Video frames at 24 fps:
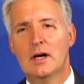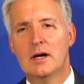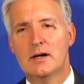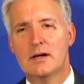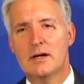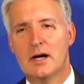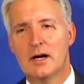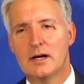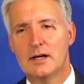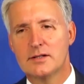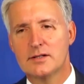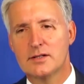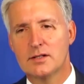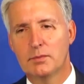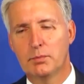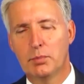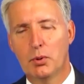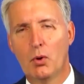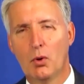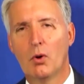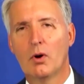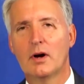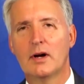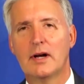
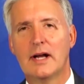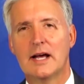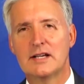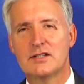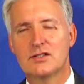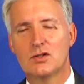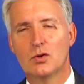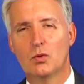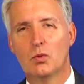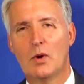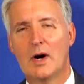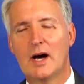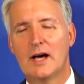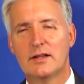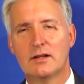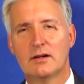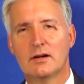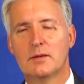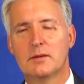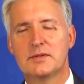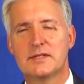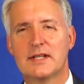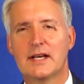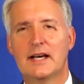support as to why they're
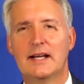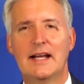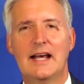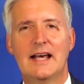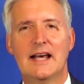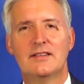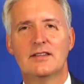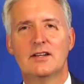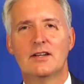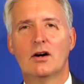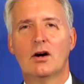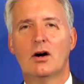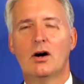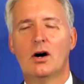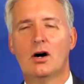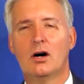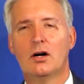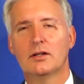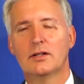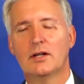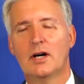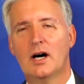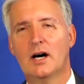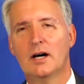upset, and they're hauled
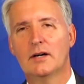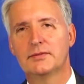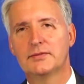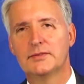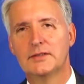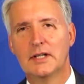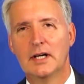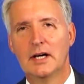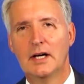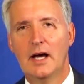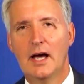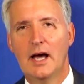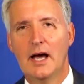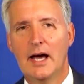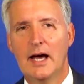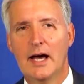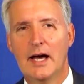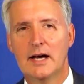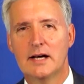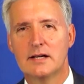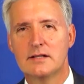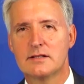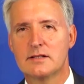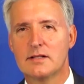off
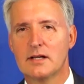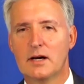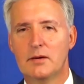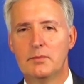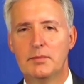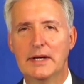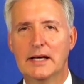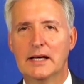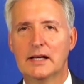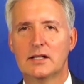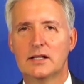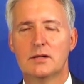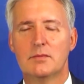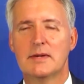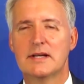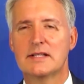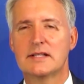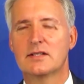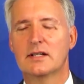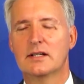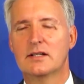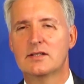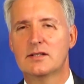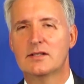as being a
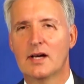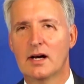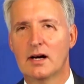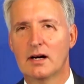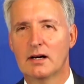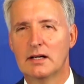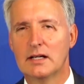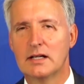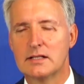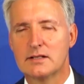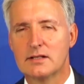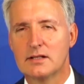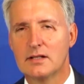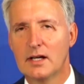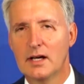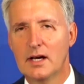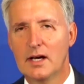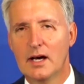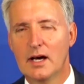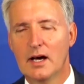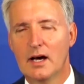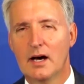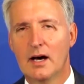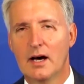domestic terrorist.
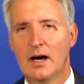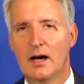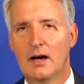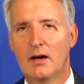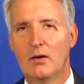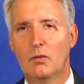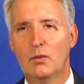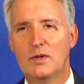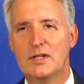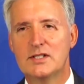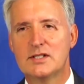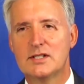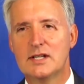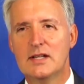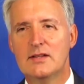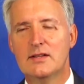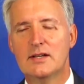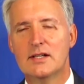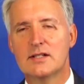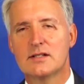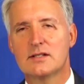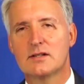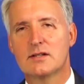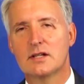We see
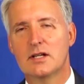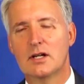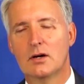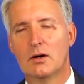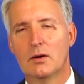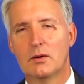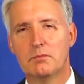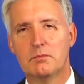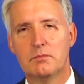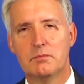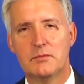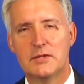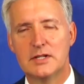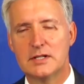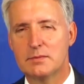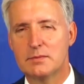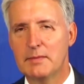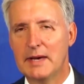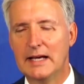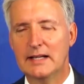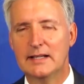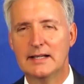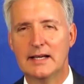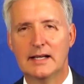this, this
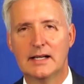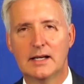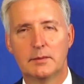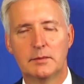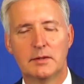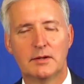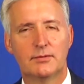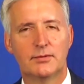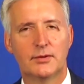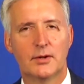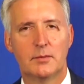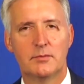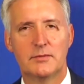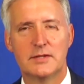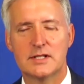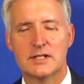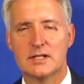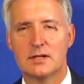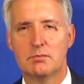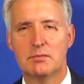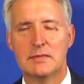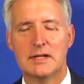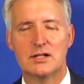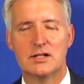mandate coming from this
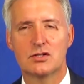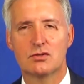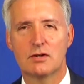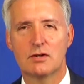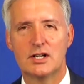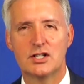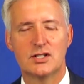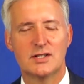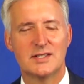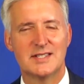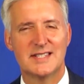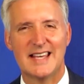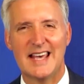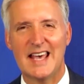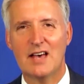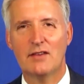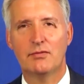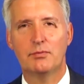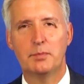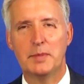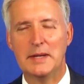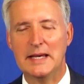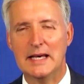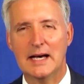administration's
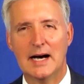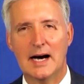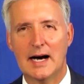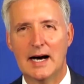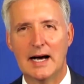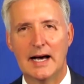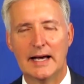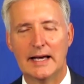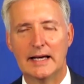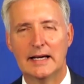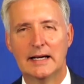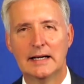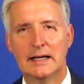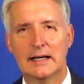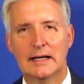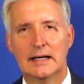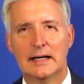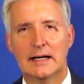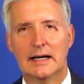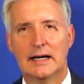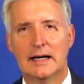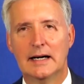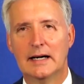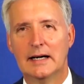FBI
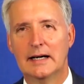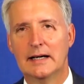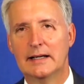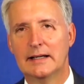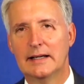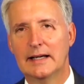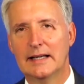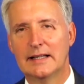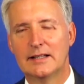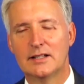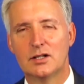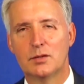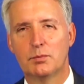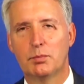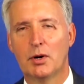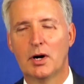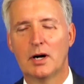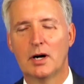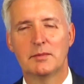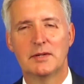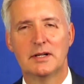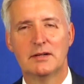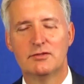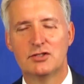and the
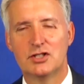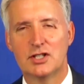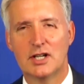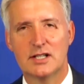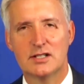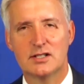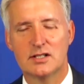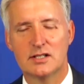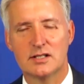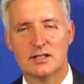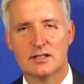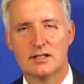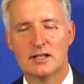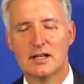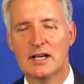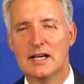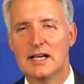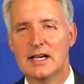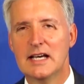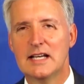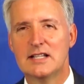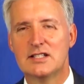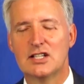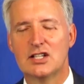Department of Justice.
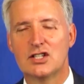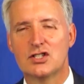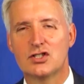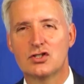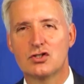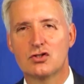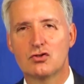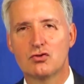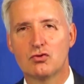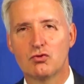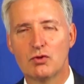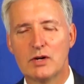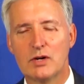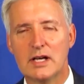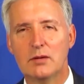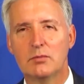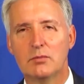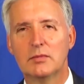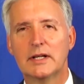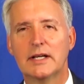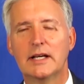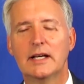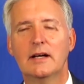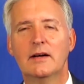It's
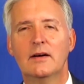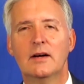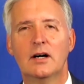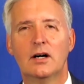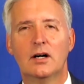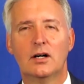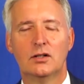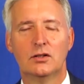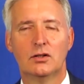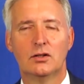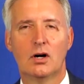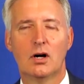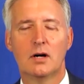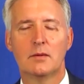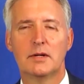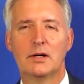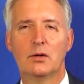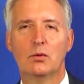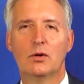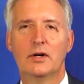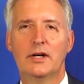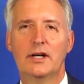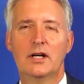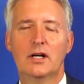extremely alarming.
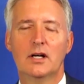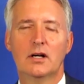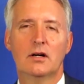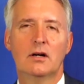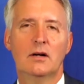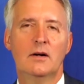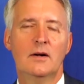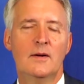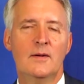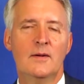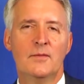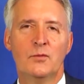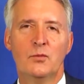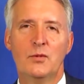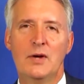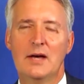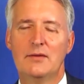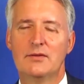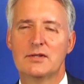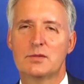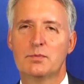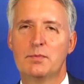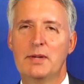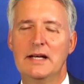Well, here we have
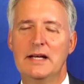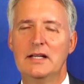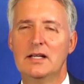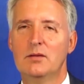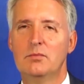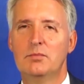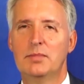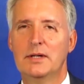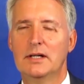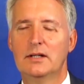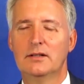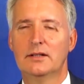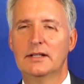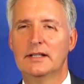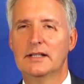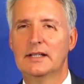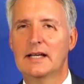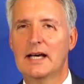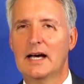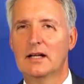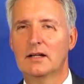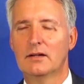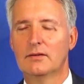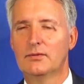this pending bill in
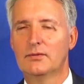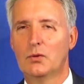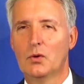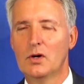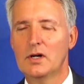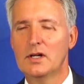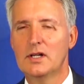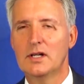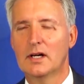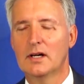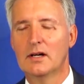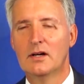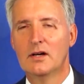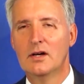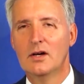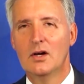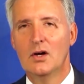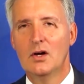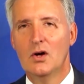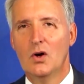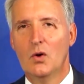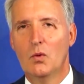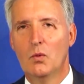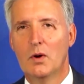California
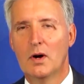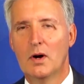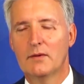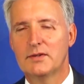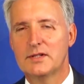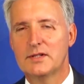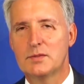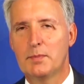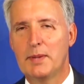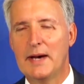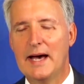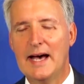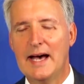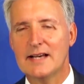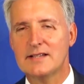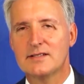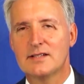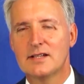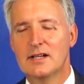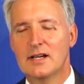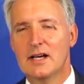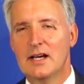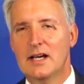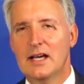where if it's passed,
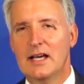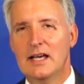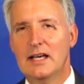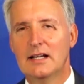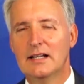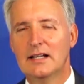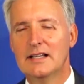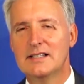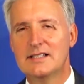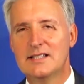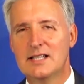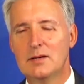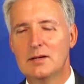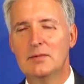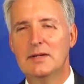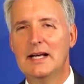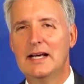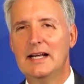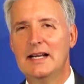it'll intimidate